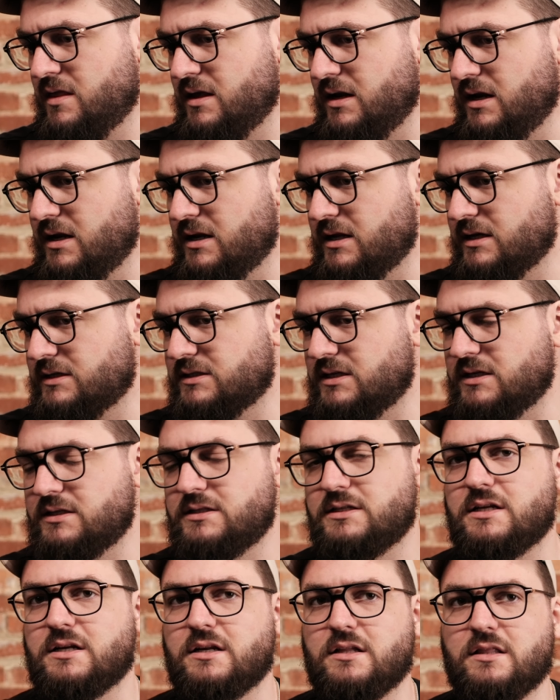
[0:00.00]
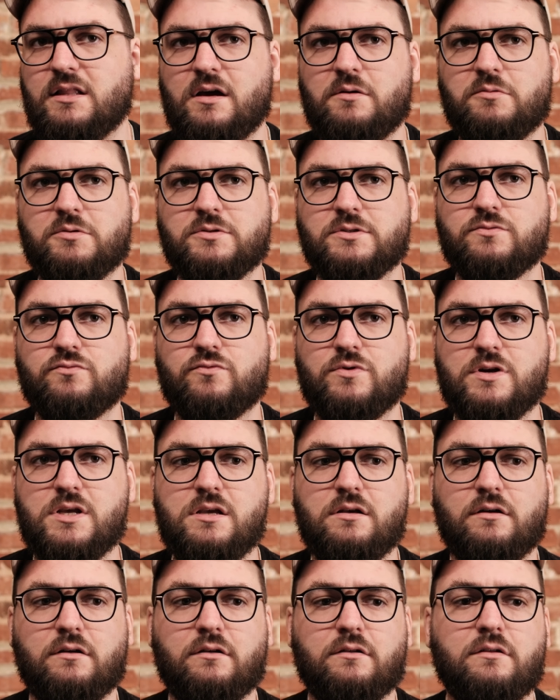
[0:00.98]
that it existed and that was
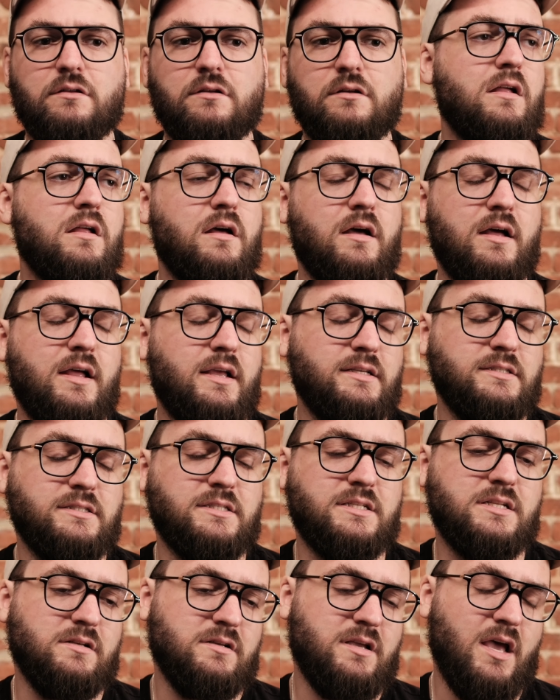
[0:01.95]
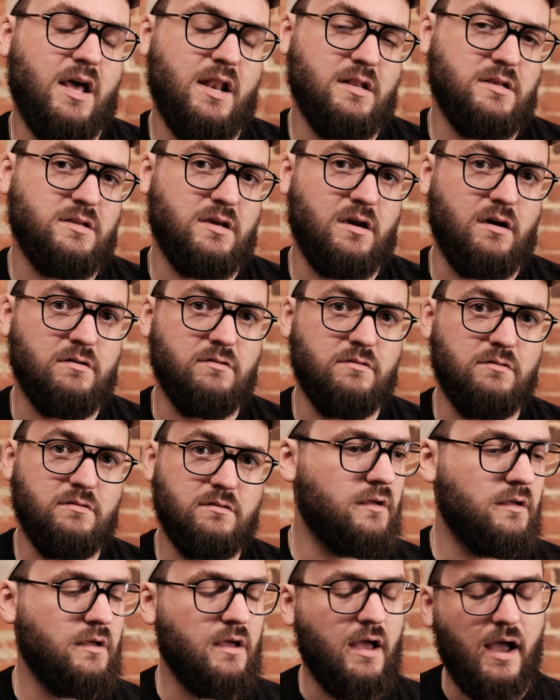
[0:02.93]
real. And I still kind of don't.
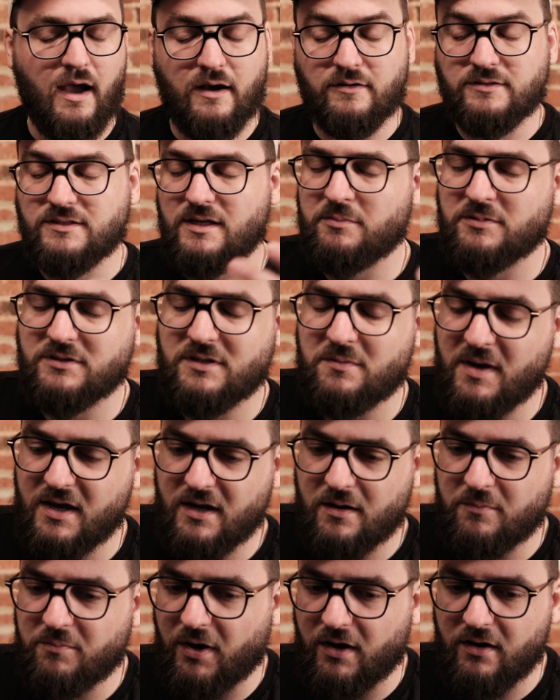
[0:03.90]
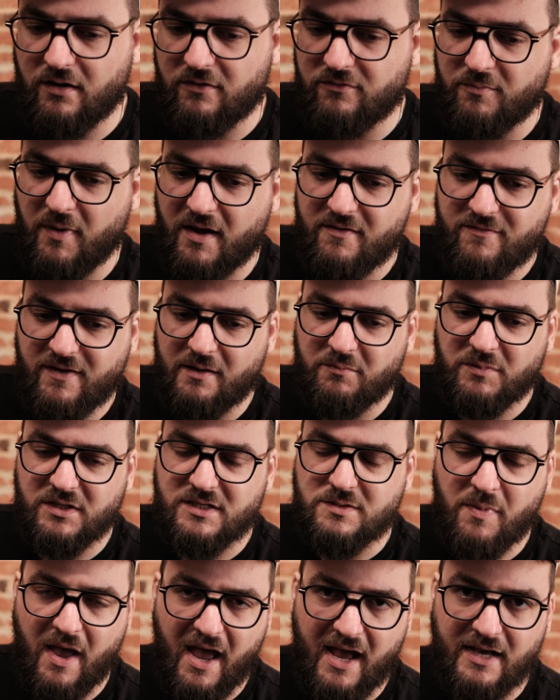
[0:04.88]
I was able to make a part of my
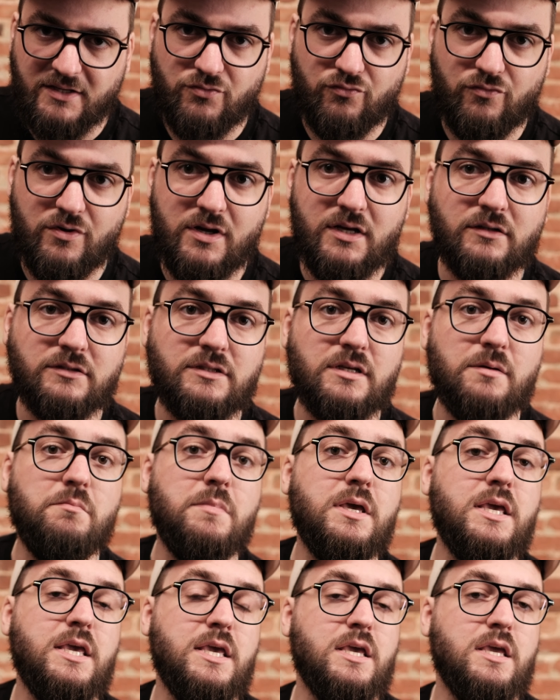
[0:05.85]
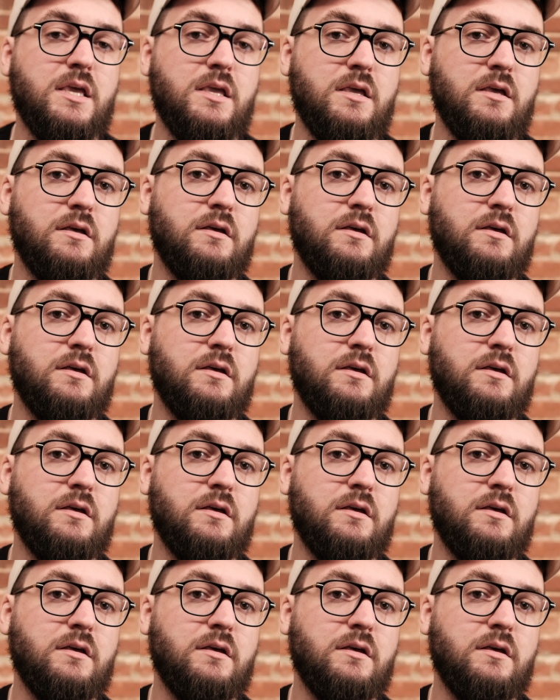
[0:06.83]
family's past real to me